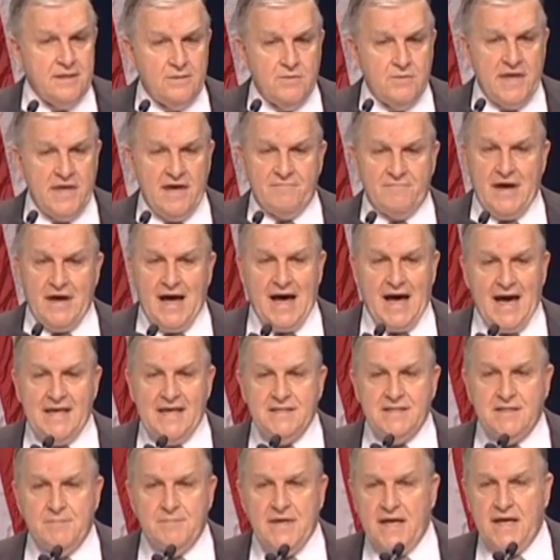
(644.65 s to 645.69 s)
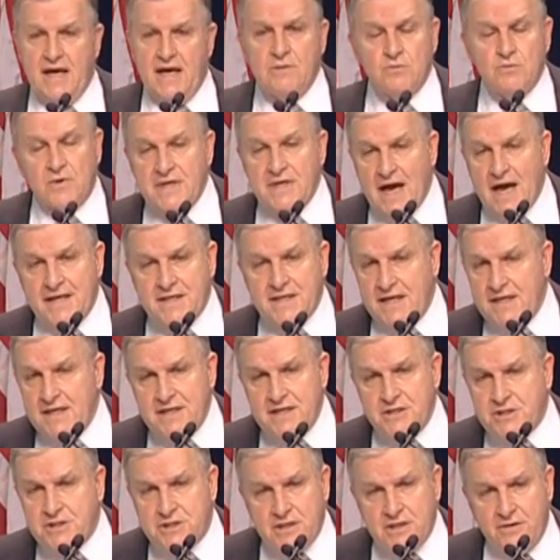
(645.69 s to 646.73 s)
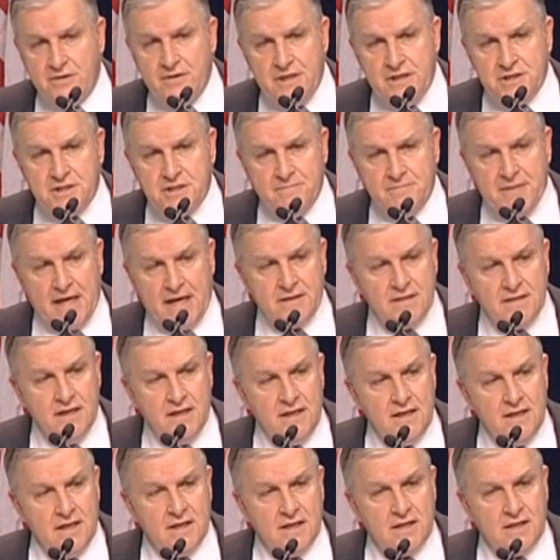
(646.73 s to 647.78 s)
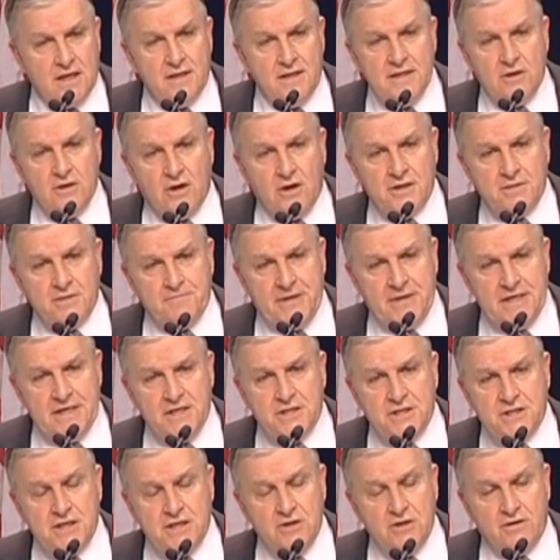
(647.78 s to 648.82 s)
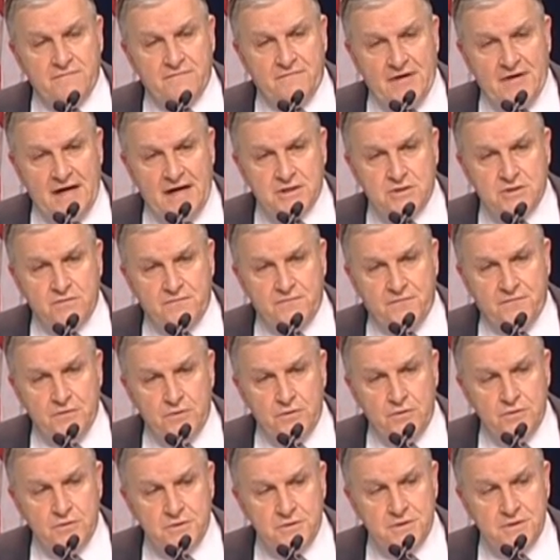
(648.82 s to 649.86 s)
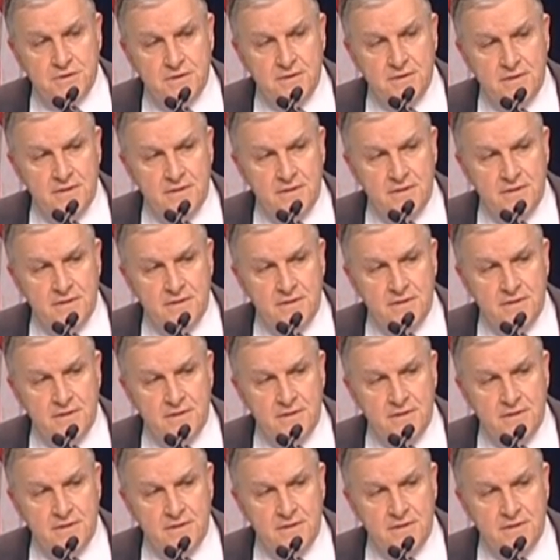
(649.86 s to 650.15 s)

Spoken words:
We have a high demand. We're not getting serious about cutting our dependency on fossil fuels.